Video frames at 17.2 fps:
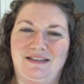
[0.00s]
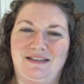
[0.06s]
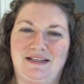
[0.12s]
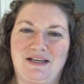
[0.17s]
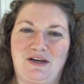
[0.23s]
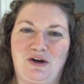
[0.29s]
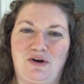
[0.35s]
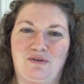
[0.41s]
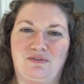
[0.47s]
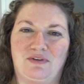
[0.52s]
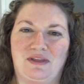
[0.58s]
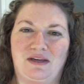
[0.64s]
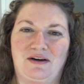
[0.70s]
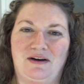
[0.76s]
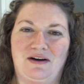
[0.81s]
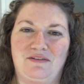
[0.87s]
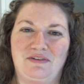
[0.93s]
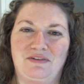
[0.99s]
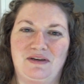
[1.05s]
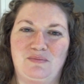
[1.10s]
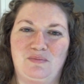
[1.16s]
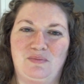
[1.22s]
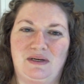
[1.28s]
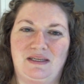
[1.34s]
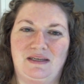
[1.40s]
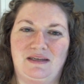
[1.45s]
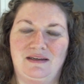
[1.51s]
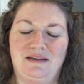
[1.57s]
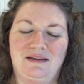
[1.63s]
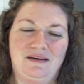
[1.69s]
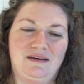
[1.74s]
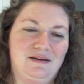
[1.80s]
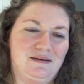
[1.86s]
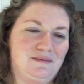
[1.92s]
go for the coffee. But
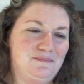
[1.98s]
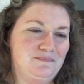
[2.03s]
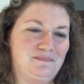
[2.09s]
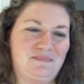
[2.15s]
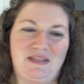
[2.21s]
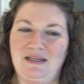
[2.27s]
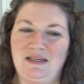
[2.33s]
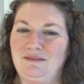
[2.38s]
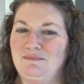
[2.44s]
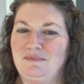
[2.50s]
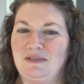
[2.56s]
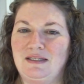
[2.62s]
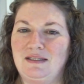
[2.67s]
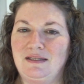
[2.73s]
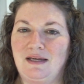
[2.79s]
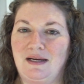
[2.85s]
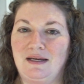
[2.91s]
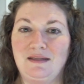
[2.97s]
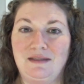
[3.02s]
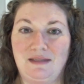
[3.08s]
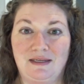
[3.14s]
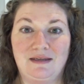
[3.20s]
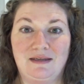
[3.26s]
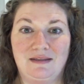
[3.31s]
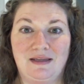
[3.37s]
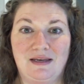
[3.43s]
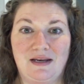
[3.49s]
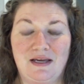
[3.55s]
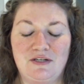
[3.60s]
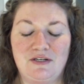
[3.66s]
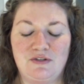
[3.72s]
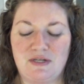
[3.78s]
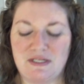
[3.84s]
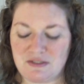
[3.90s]
yeah, I like a lot of
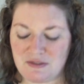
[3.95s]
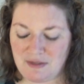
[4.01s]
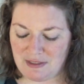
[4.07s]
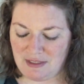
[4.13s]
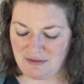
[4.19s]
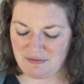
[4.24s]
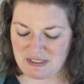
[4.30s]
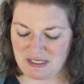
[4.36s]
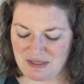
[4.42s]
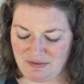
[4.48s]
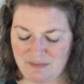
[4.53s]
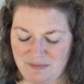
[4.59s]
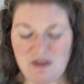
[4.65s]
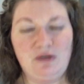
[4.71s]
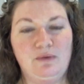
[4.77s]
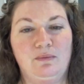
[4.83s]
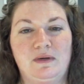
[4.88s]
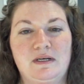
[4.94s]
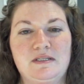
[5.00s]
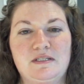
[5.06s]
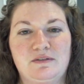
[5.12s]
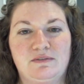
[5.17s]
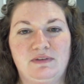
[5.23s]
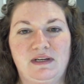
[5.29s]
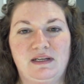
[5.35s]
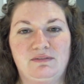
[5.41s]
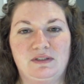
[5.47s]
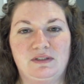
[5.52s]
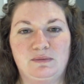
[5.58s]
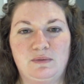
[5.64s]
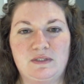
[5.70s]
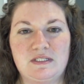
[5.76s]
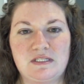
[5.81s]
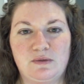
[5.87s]
hot drinks. So I'd love to hear from you. What is your favorite?
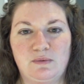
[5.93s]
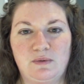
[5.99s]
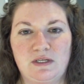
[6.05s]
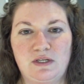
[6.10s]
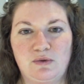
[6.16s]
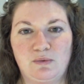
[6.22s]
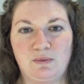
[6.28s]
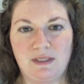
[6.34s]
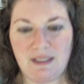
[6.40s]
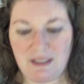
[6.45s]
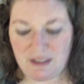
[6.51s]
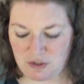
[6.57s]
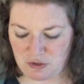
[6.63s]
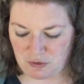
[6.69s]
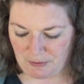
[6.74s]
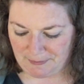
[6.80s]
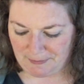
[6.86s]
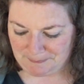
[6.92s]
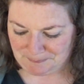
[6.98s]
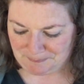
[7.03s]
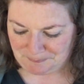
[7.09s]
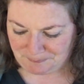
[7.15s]
What's the one you really enjoy?